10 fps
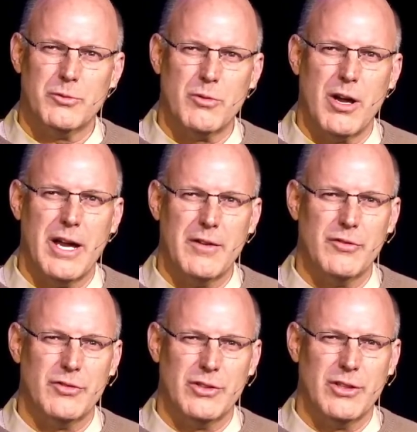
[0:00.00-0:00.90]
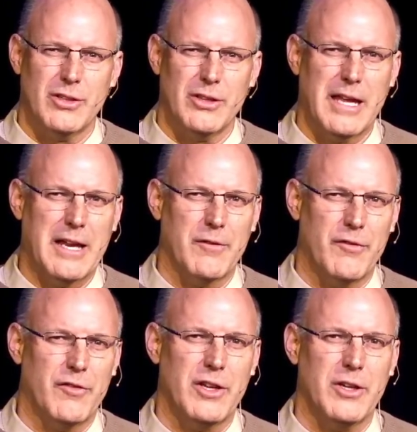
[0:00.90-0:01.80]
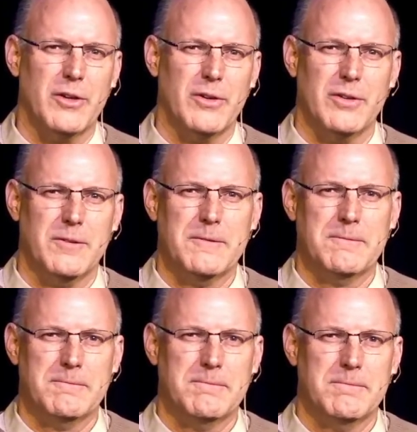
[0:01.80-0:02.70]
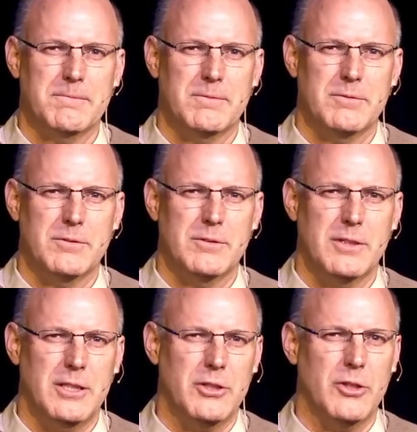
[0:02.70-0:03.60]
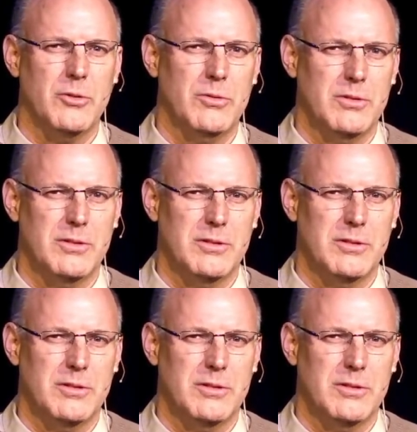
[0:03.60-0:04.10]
drives that fear in you?